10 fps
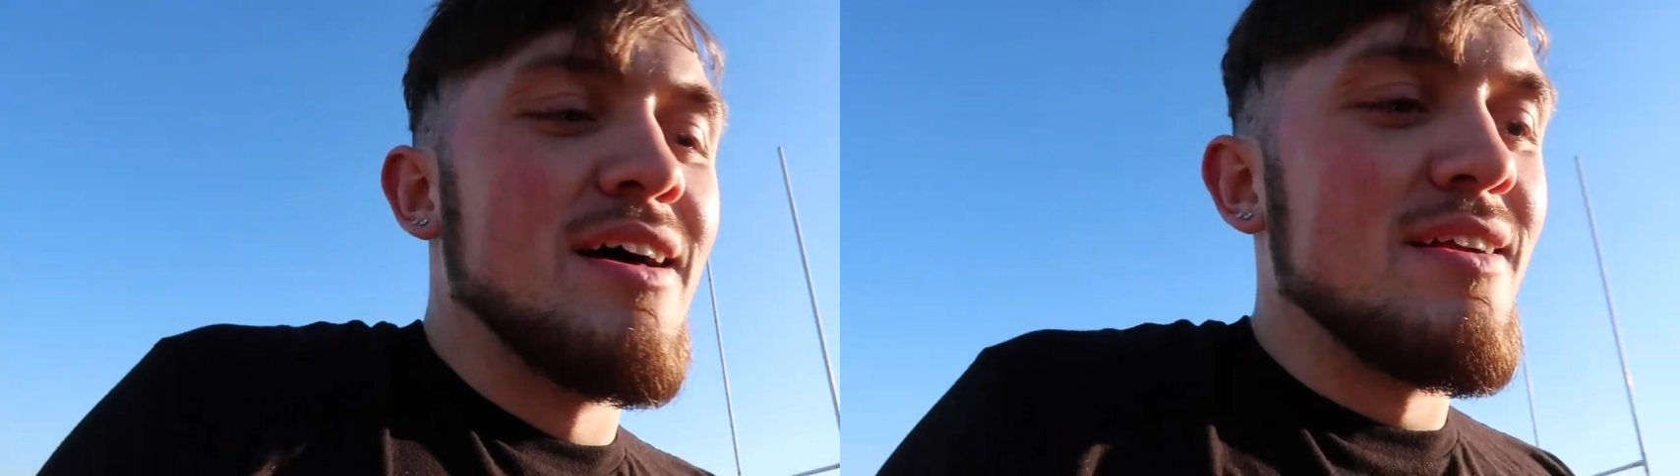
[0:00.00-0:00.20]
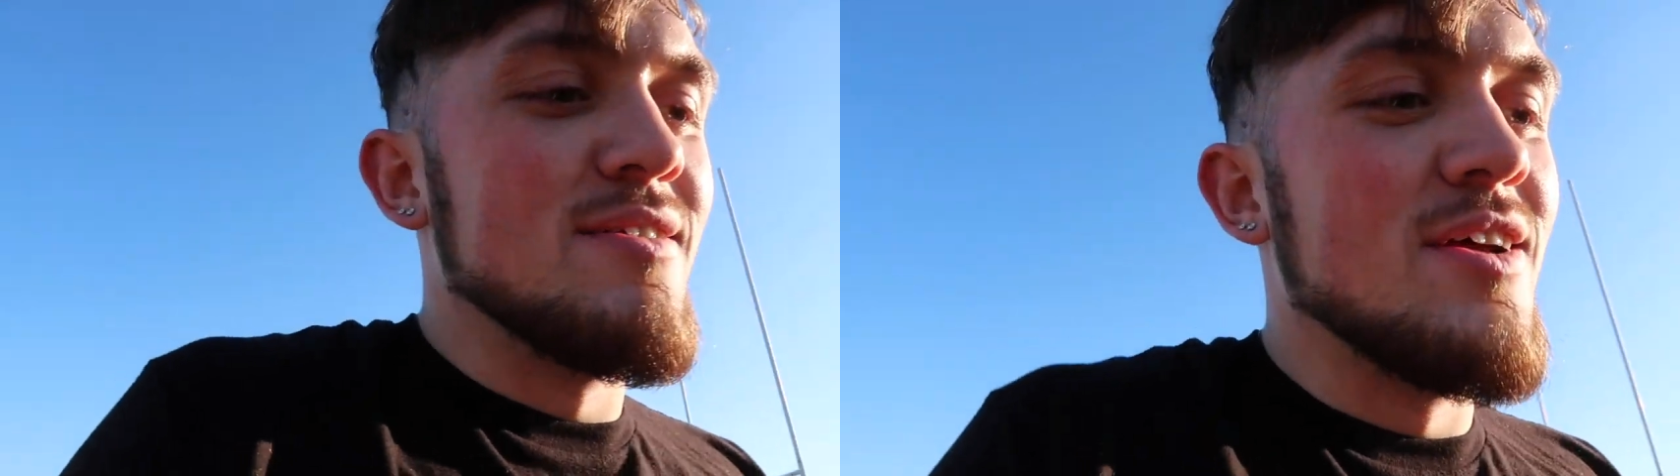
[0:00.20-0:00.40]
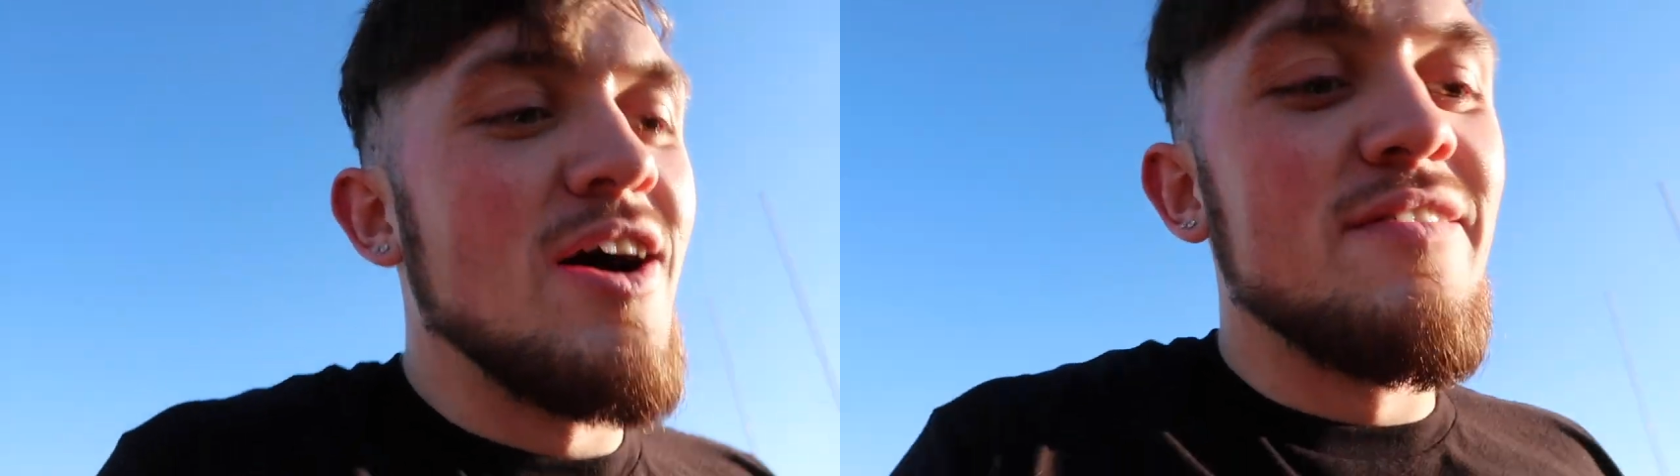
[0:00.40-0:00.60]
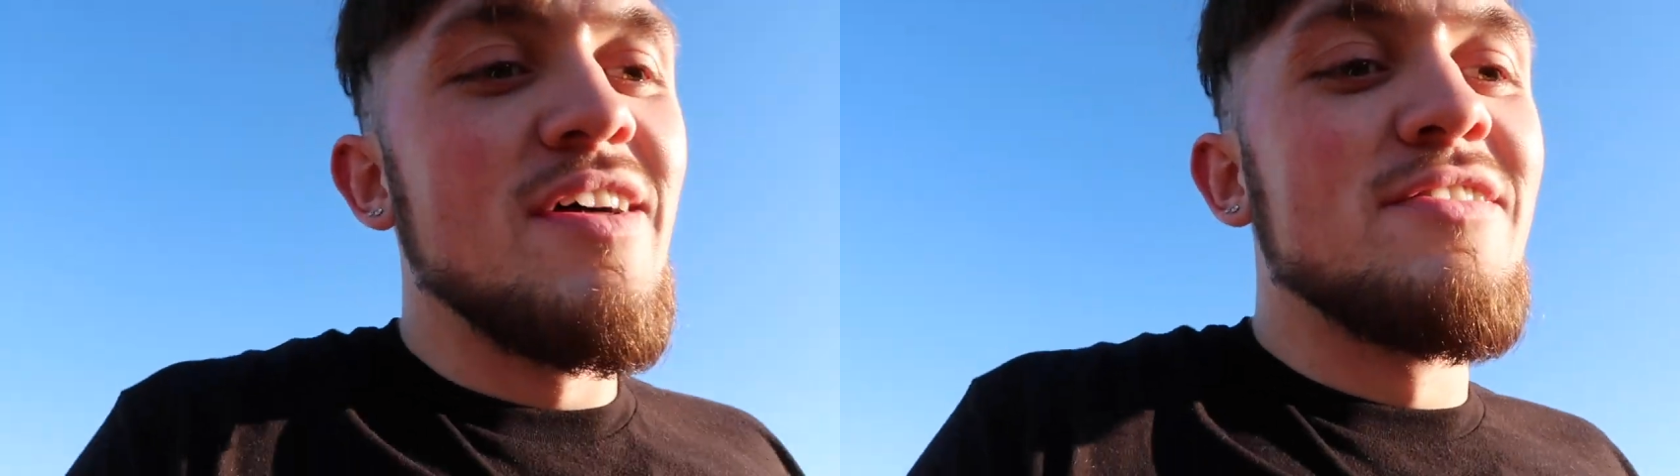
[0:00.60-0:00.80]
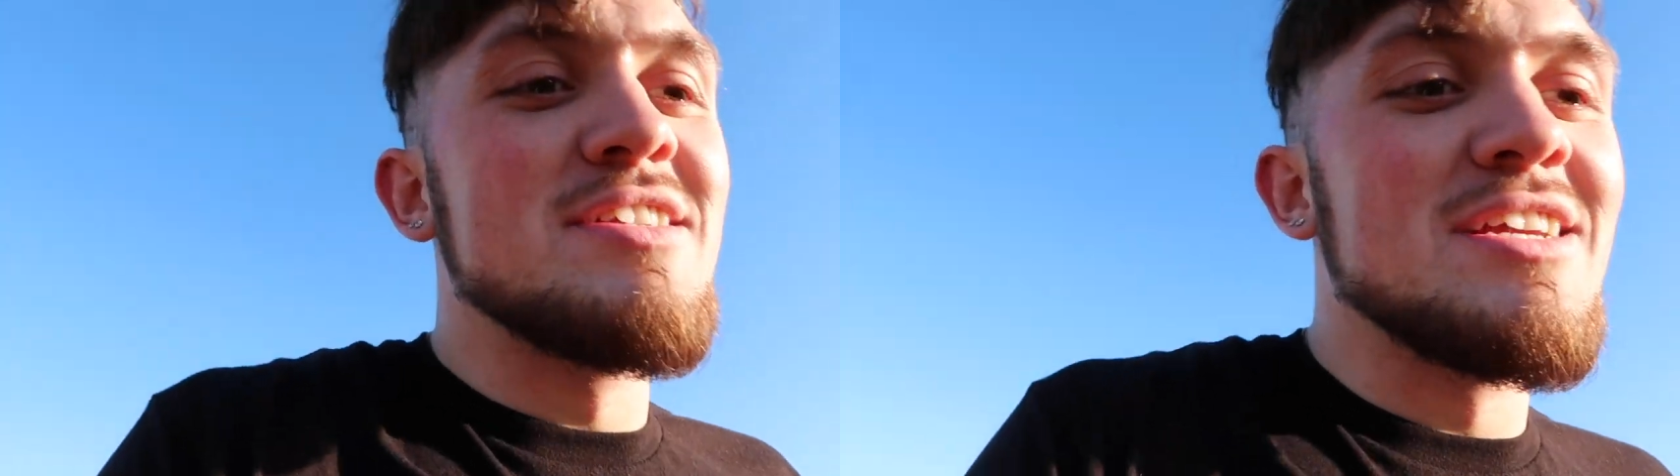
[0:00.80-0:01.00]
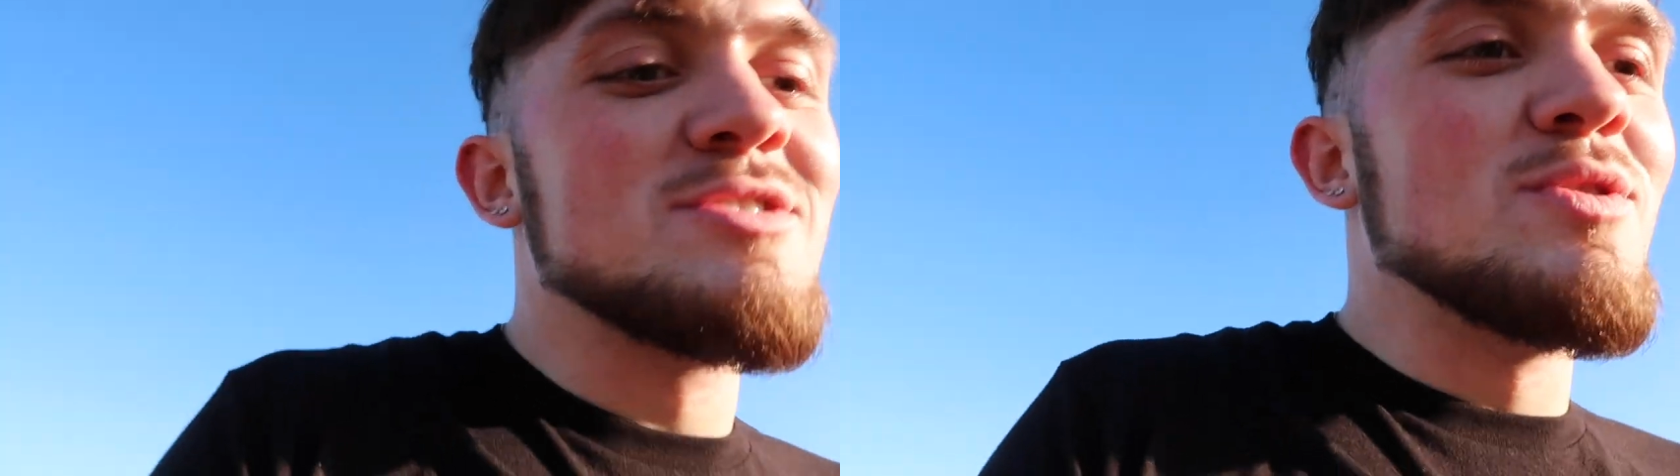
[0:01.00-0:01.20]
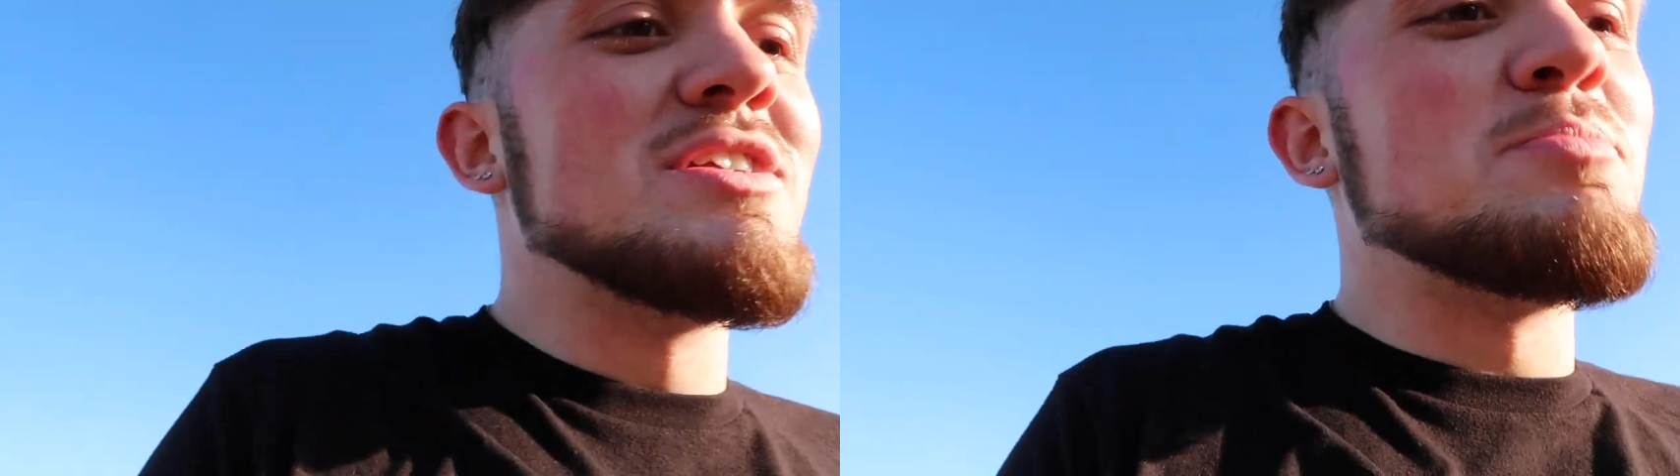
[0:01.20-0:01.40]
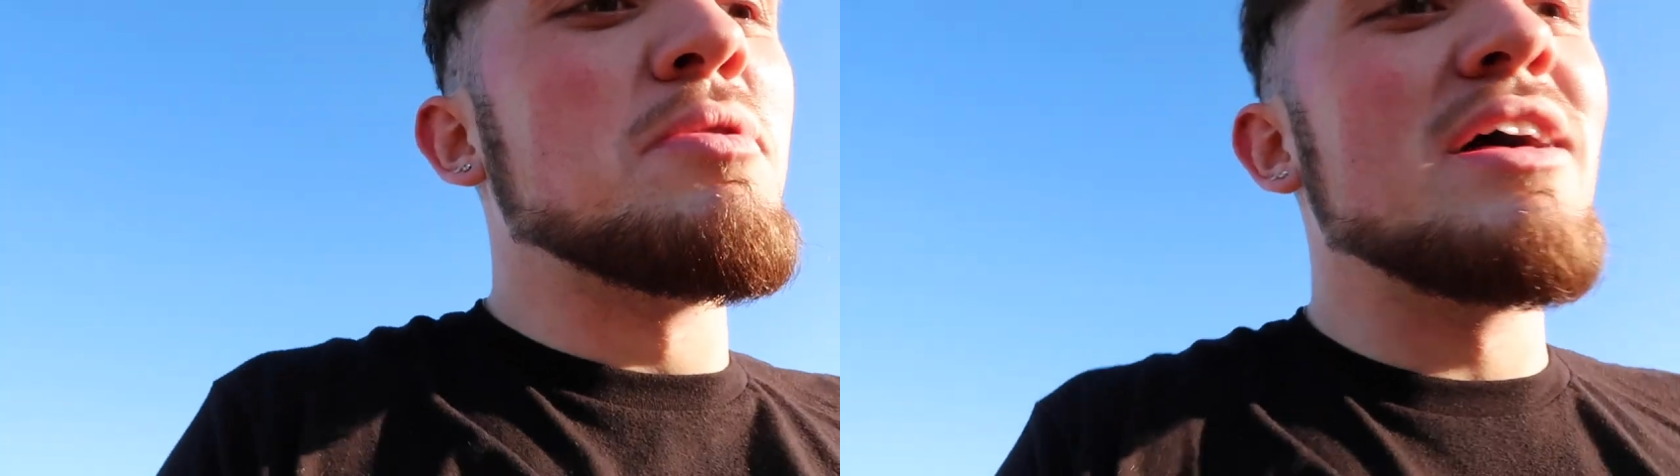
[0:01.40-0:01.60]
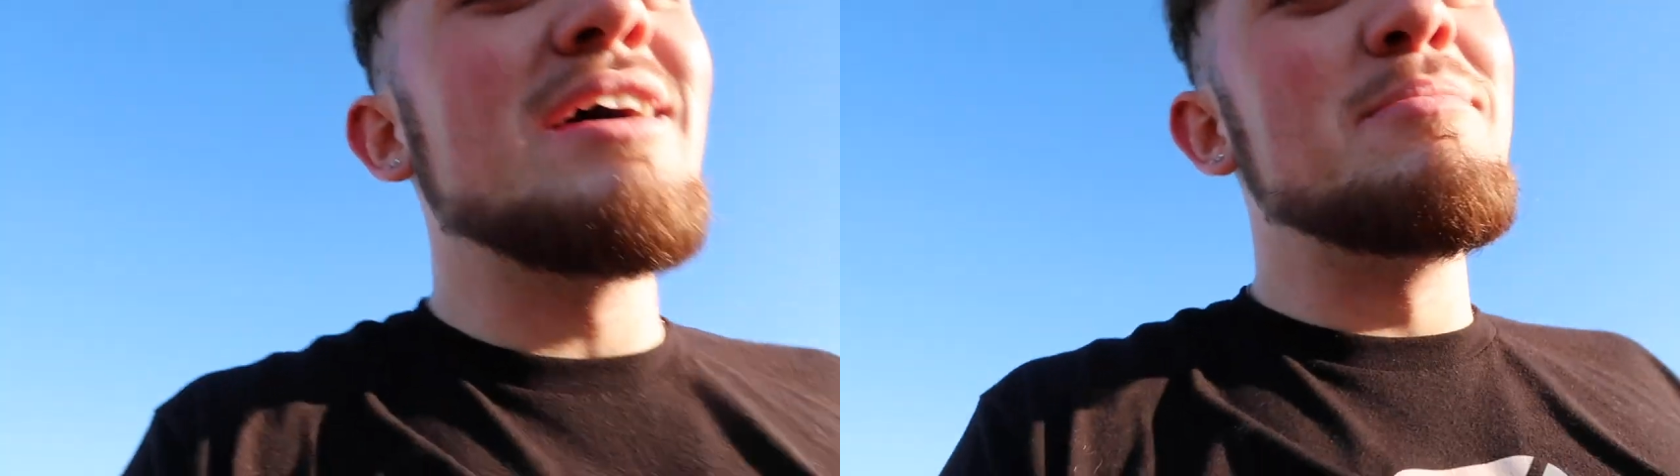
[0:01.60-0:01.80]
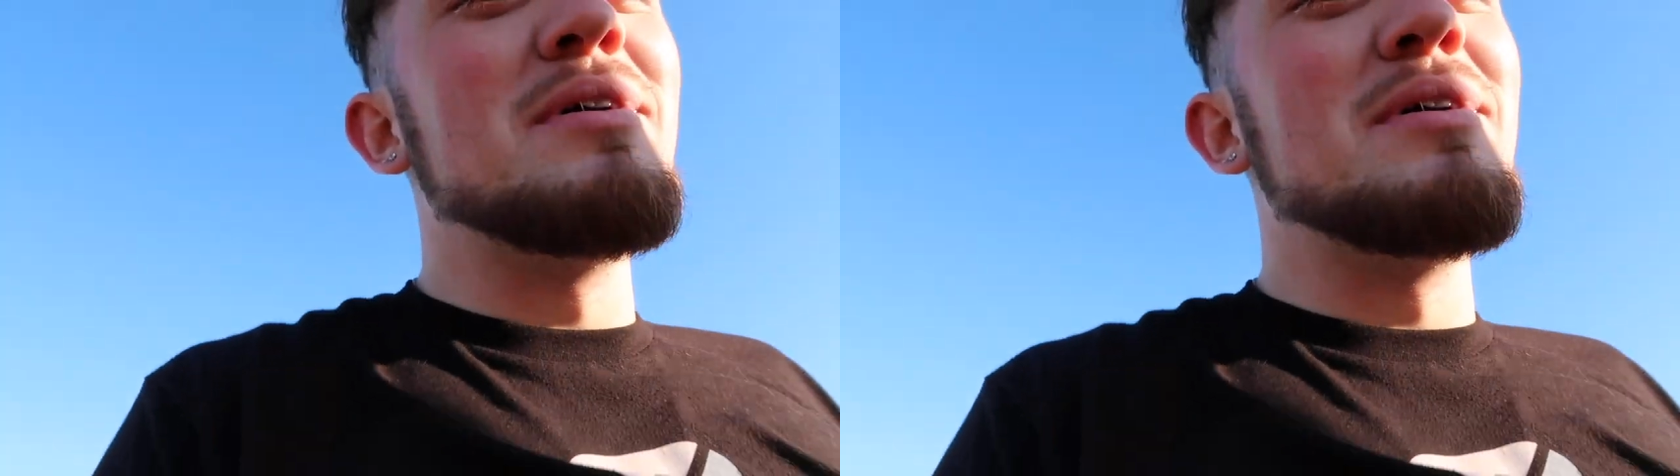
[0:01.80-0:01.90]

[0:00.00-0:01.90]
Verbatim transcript: I don't know. I've never seen Twitch play,